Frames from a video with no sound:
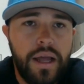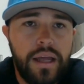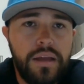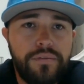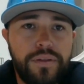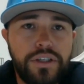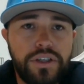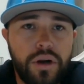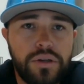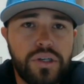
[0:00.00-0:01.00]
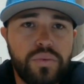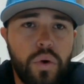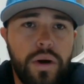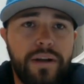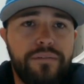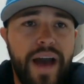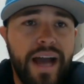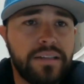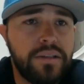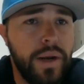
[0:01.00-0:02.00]
If the Chargers were, in
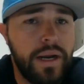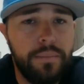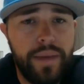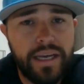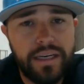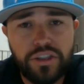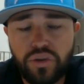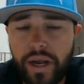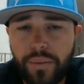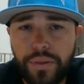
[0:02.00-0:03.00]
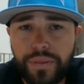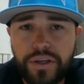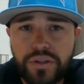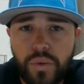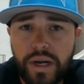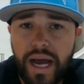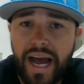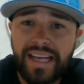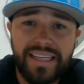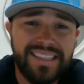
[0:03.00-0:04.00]
fact, to end up making a trade with this one,
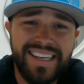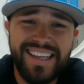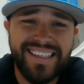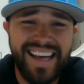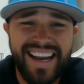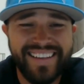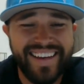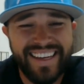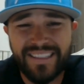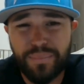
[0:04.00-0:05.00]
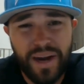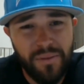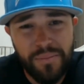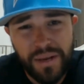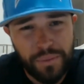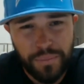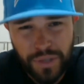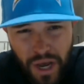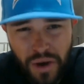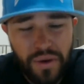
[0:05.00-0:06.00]
I could see this at like its bare minimum
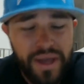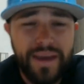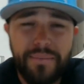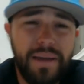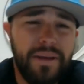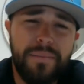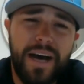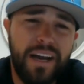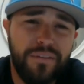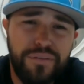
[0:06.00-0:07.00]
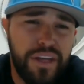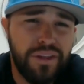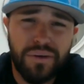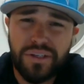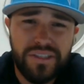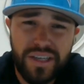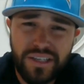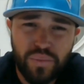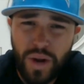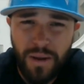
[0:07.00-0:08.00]
low, maybe about a 5th or a
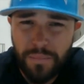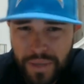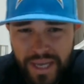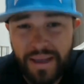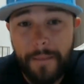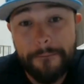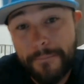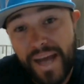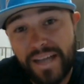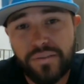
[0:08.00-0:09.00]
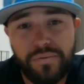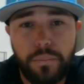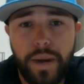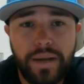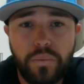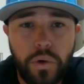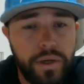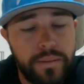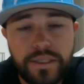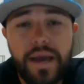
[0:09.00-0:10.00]
6th round pick at best for Mike
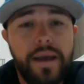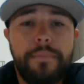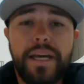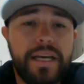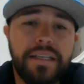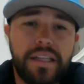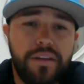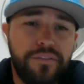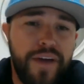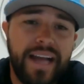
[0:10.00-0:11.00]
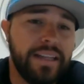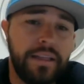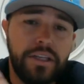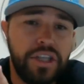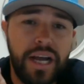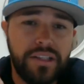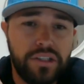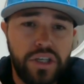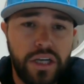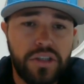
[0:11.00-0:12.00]
Williams, because of the fact that the Jets
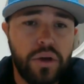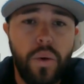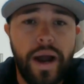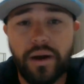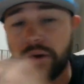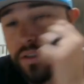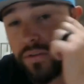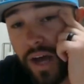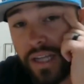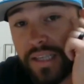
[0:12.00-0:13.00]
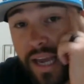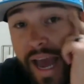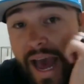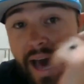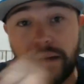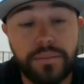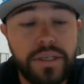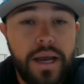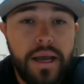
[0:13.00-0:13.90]
just acquired Davante Adams.